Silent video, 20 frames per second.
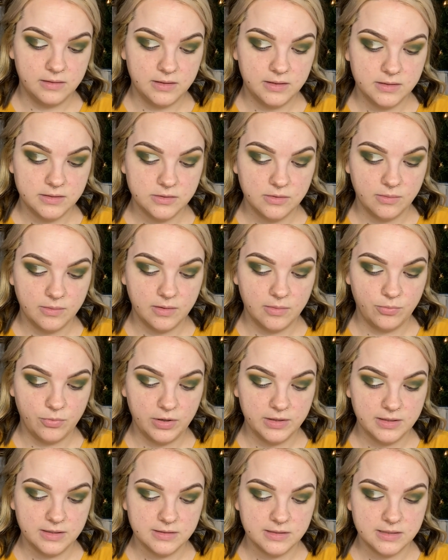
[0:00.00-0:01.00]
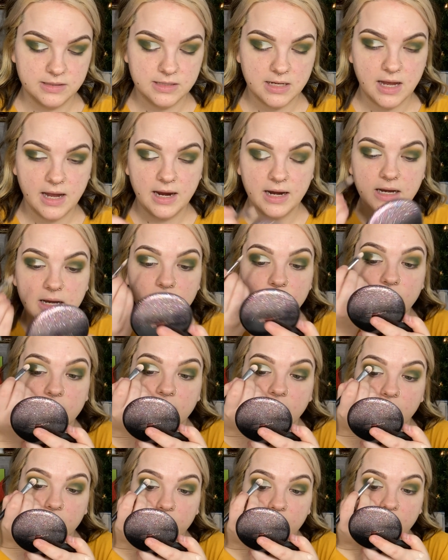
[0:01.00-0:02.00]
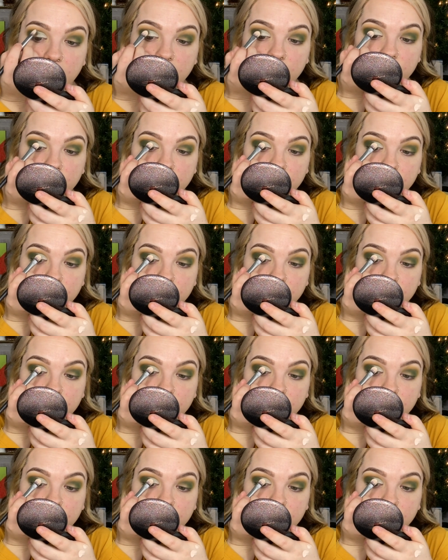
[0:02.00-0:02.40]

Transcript: So I'm going to bring this a tiny bit above.